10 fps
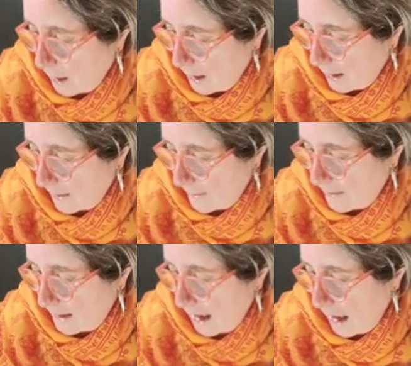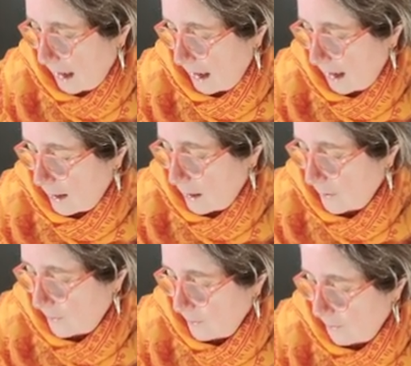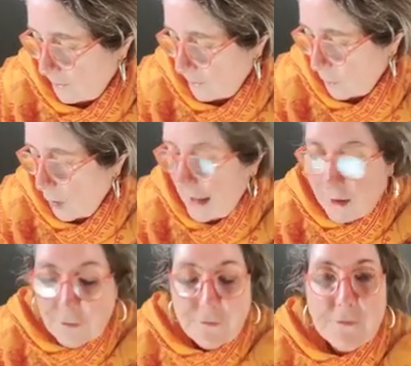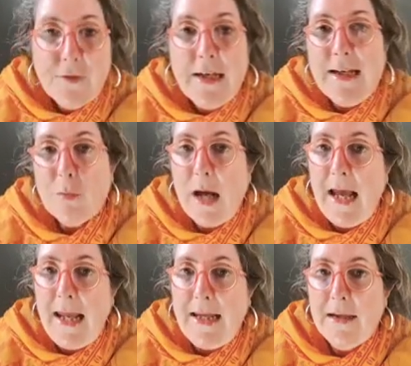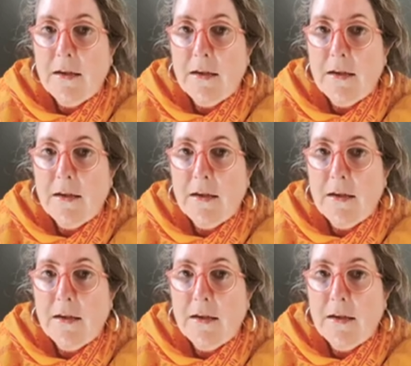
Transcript: let's see. Well, in a funny way,